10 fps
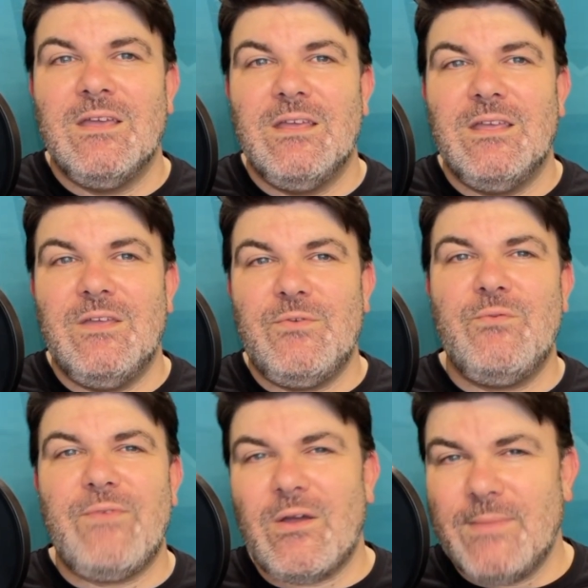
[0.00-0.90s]
If you
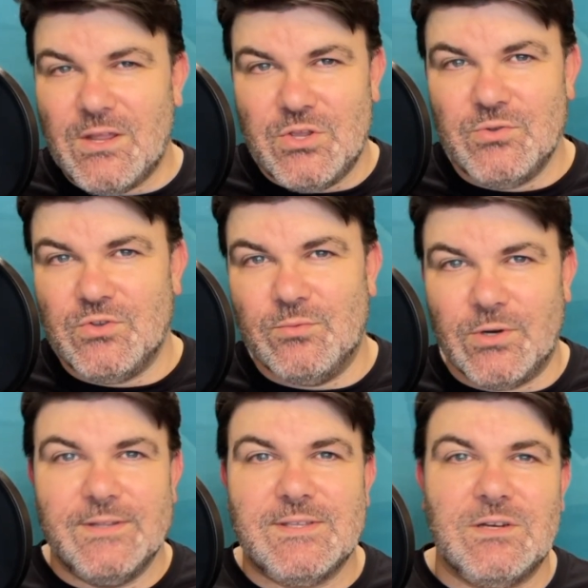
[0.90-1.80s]
found me on YouTube or
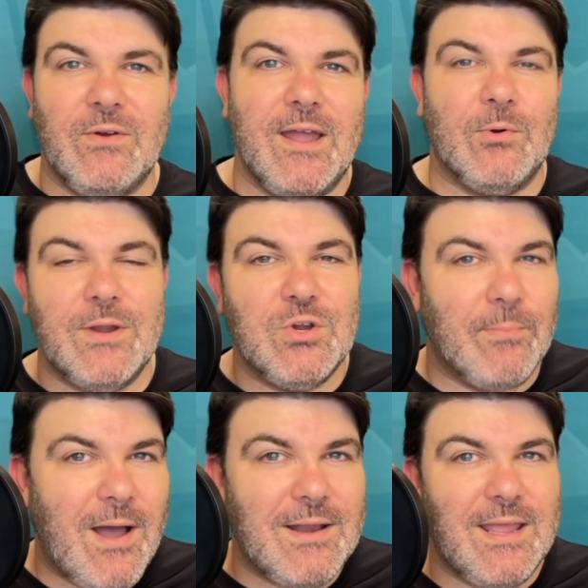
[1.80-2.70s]
Instagram or in your
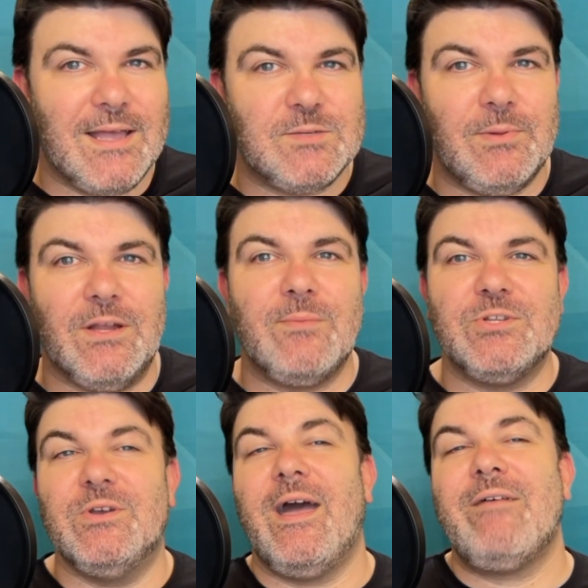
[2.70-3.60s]
podcast player,
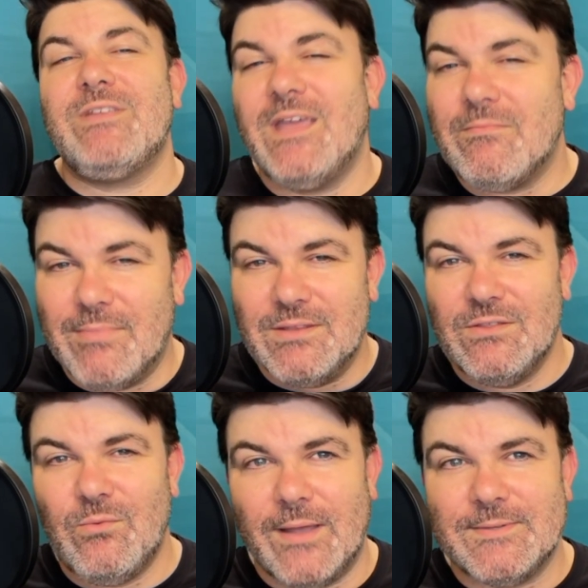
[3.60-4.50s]
but you haven't yet been to
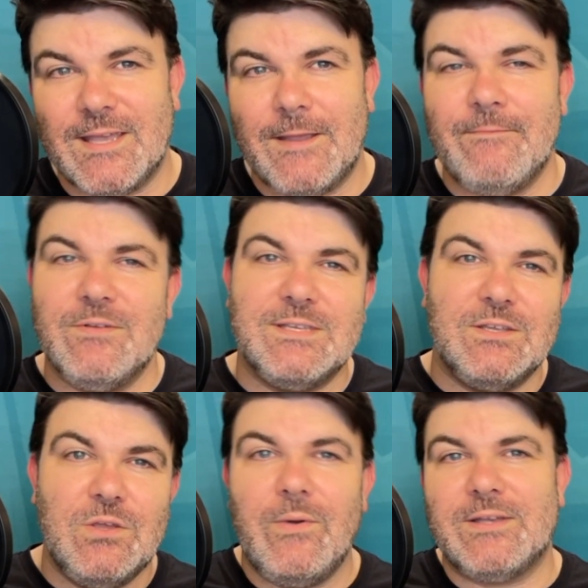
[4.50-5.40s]
the website,
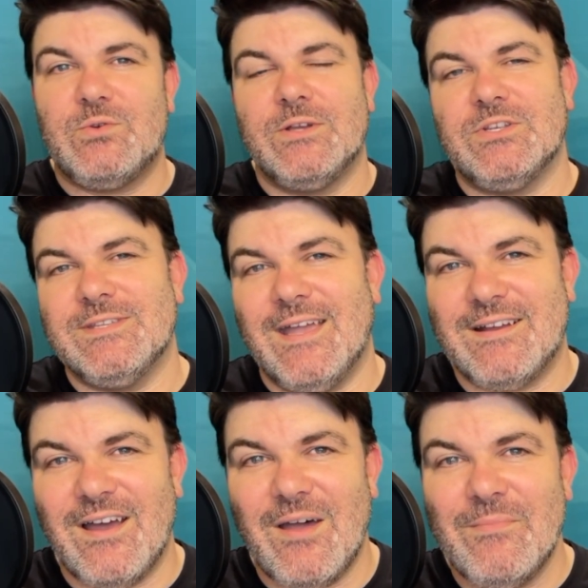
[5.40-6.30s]
visit
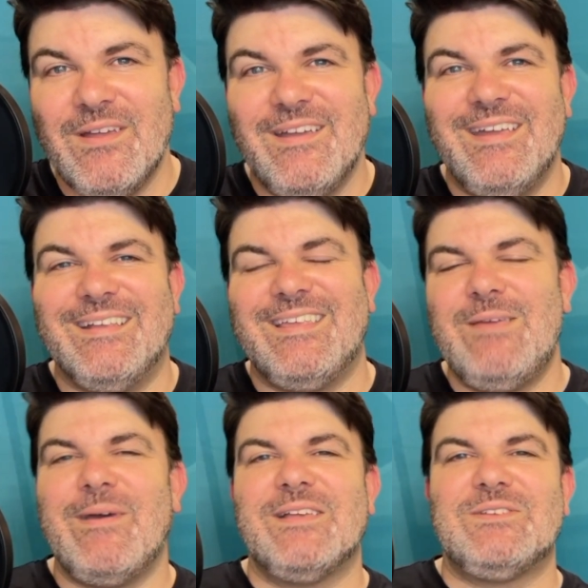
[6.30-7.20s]
uxquestions.com and
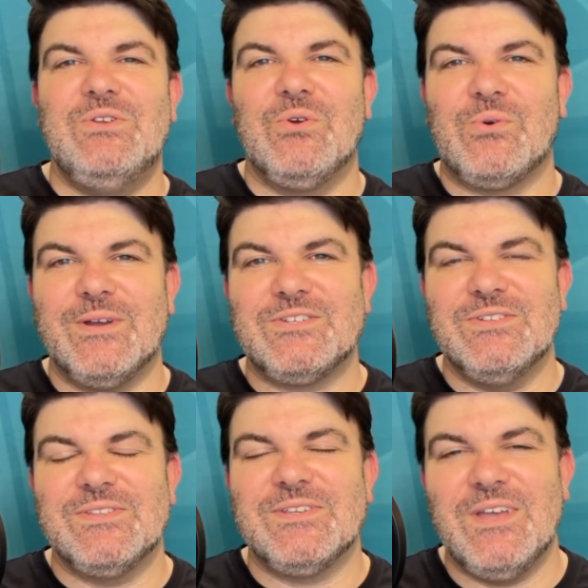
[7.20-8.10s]
keep asking your
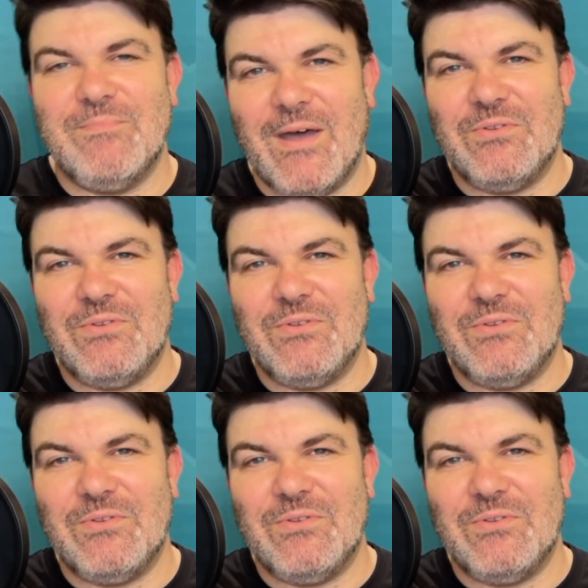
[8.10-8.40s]
questions about